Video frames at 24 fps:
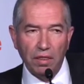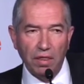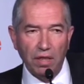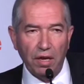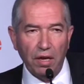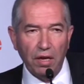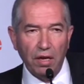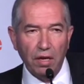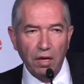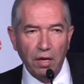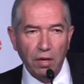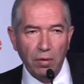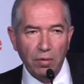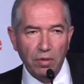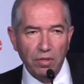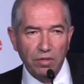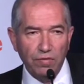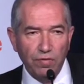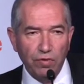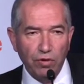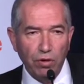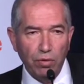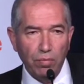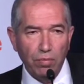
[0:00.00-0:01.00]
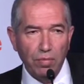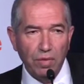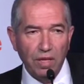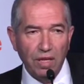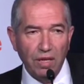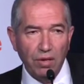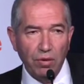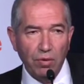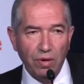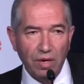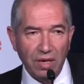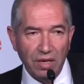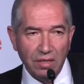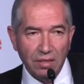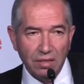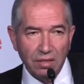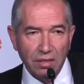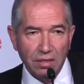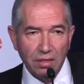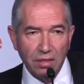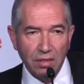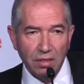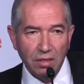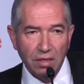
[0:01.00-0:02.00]
think he was from the
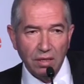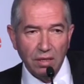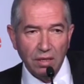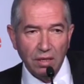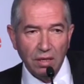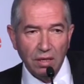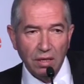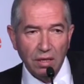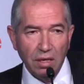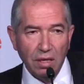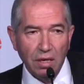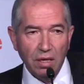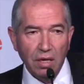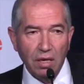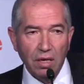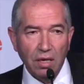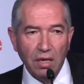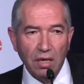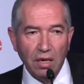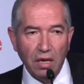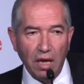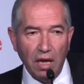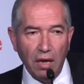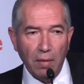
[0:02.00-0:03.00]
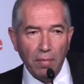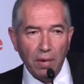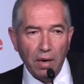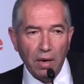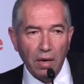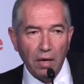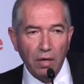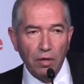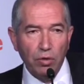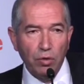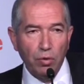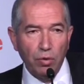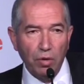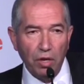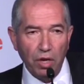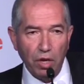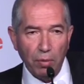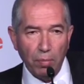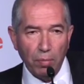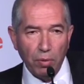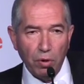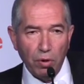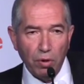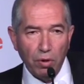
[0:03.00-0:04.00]
US, came to
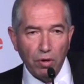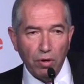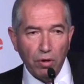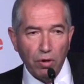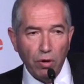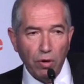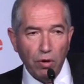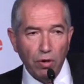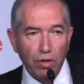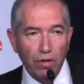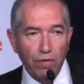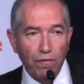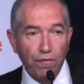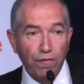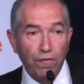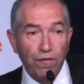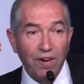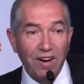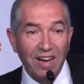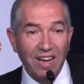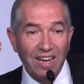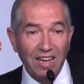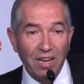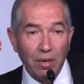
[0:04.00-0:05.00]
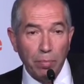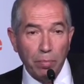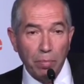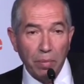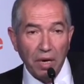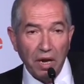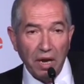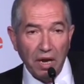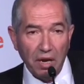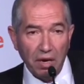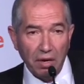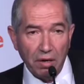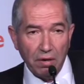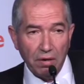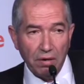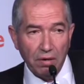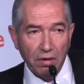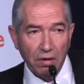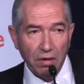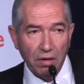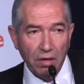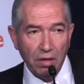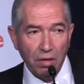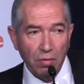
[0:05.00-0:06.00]
Hebron on the Friday prayer.
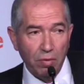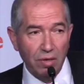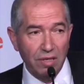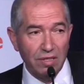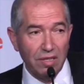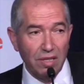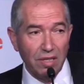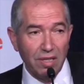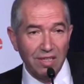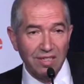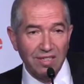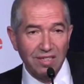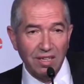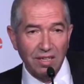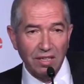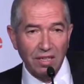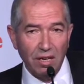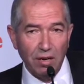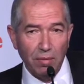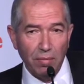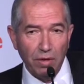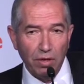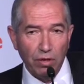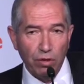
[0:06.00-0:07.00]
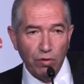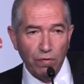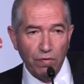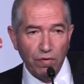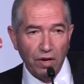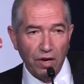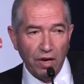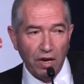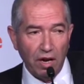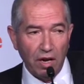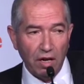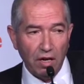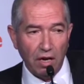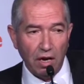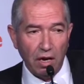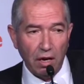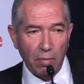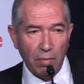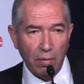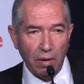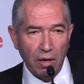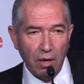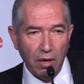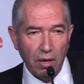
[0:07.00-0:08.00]
He was in the settlement of Kiryat
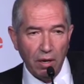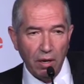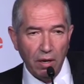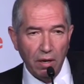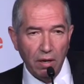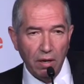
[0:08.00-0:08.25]
Arba.